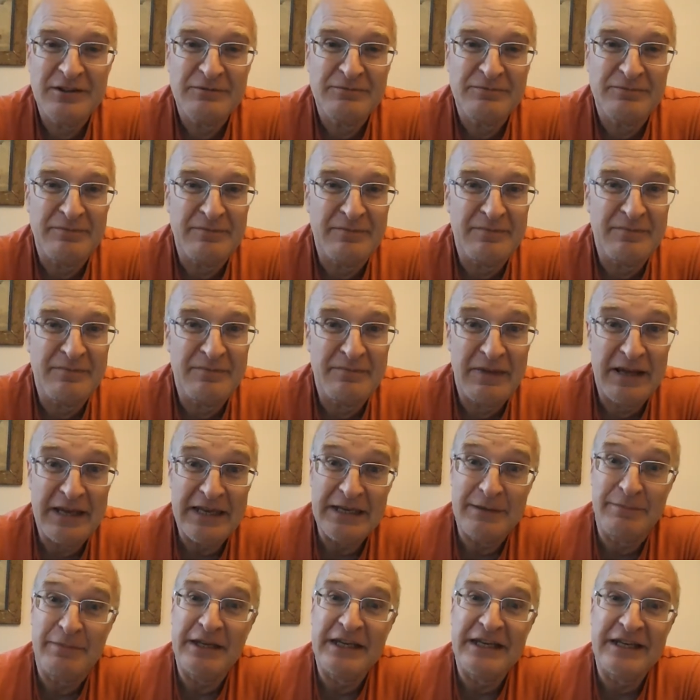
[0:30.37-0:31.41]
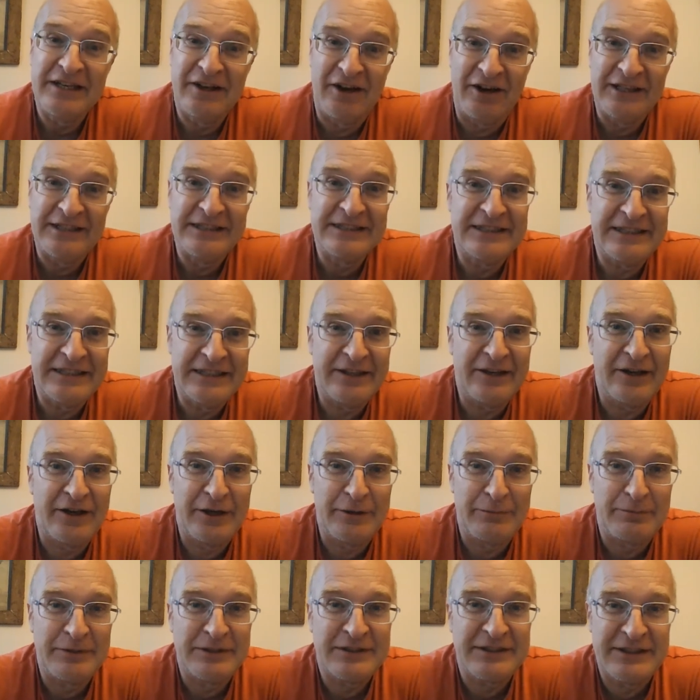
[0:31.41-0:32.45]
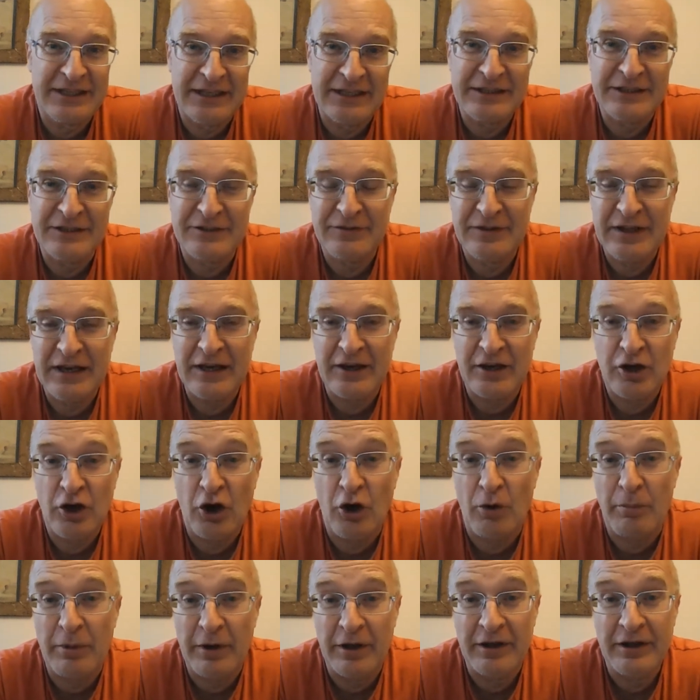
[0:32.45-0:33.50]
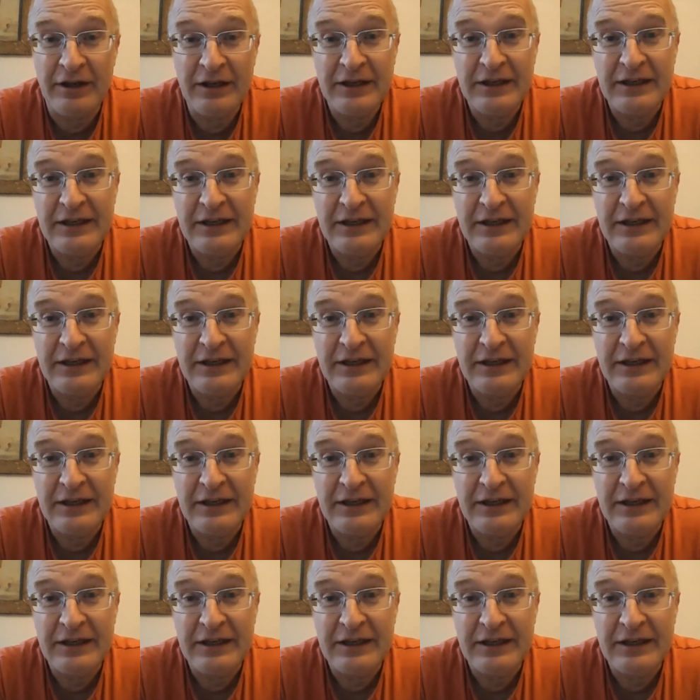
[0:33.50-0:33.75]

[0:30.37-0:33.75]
maybe 99% of that copper